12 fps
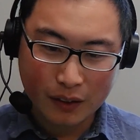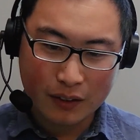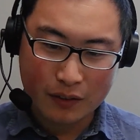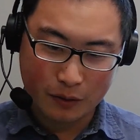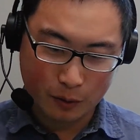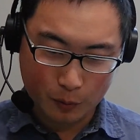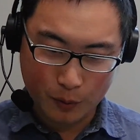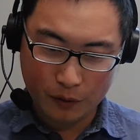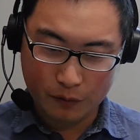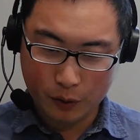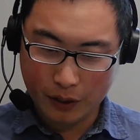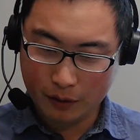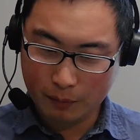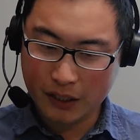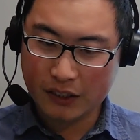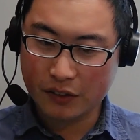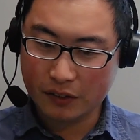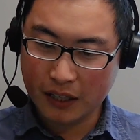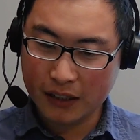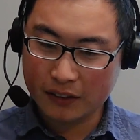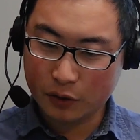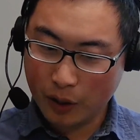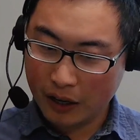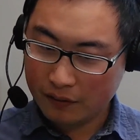So if you can imagine that
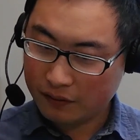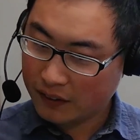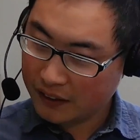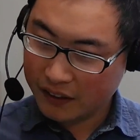you have